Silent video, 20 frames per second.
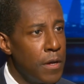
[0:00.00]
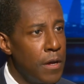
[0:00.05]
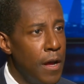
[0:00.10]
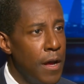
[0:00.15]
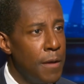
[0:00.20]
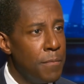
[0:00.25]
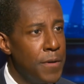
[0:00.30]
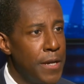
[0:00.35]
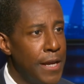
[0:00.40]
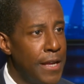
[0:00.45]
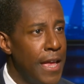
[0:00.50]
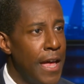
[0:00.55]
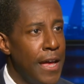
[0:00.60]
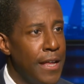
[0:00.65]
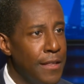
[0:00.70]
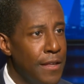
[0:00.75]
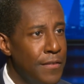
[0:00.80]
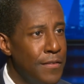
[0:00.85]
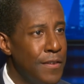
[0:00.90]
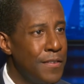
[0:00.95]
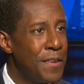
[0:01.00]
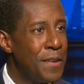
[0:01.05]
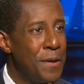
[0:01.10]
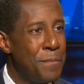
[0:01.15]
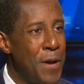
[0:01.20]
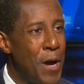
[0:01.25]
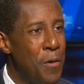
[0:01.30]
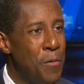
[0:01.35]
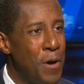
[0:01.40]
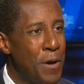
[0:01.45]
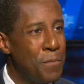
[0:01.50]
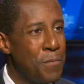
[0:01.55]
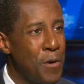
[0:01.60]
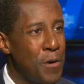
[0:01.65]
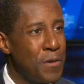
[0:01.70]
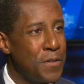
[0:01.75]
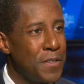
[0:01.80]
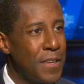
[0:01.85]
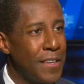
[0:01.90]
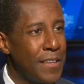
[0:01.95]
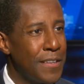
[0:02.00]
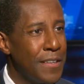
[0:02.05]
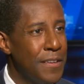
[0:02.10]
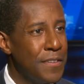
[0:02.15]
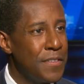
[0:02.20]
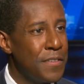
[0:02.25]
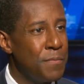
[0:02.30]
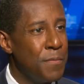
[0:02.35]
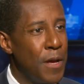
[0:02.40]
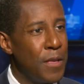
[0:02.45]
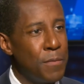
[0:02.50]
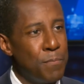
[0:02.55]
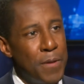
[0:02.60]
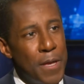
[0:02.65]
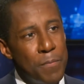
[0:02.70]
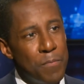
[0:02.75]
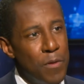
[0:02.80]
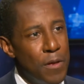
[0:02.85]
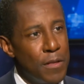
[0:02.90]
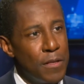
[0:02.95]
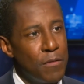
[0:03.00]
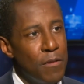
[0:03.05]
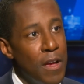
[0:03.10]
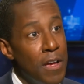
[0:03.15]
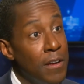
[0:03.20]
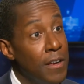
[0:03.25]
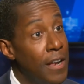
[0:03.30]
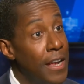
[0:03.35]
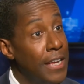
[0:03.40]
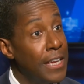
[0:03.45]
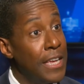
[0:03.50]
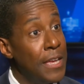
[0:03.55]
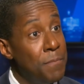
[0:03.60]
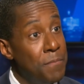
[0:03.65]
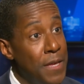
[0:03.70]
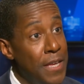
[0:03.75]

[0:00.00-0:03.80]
Uh, but again, this isn't about one person. This I is see. about the people on the ground. And I keep